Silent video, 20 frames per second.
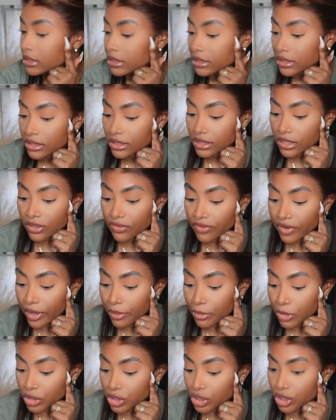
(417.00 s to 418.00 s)
still
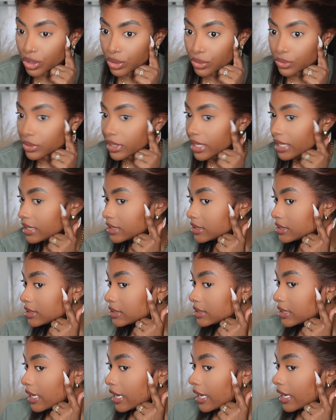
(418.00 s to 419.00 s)
very much
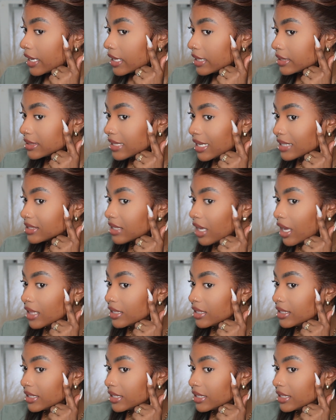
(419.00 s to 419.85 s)
glueless, and that's all you